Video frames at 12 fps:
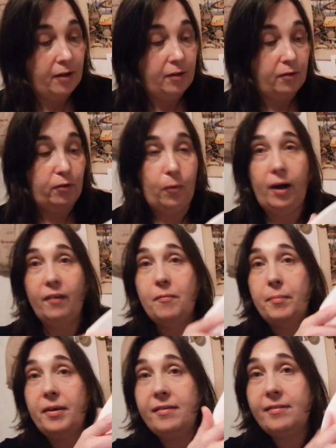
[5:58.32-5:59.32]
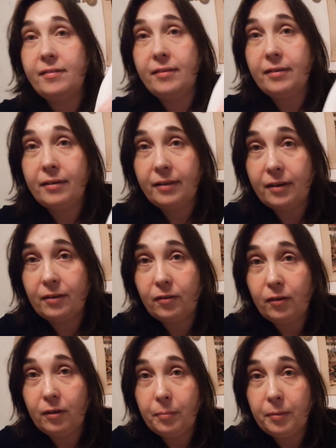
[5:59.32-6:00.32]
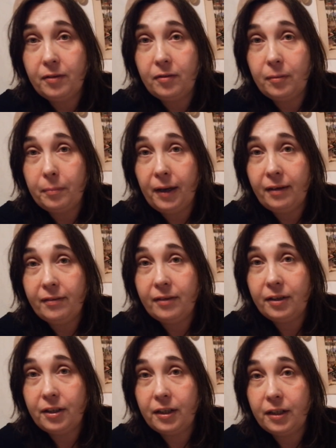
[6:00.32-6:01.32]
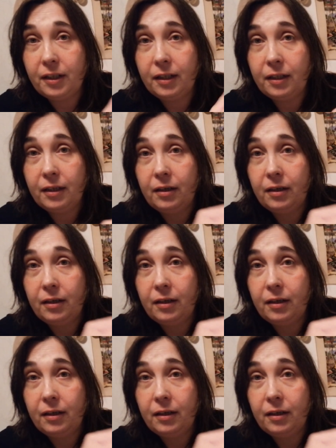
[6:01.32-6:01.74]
So I missed, there's gonna be some backstitching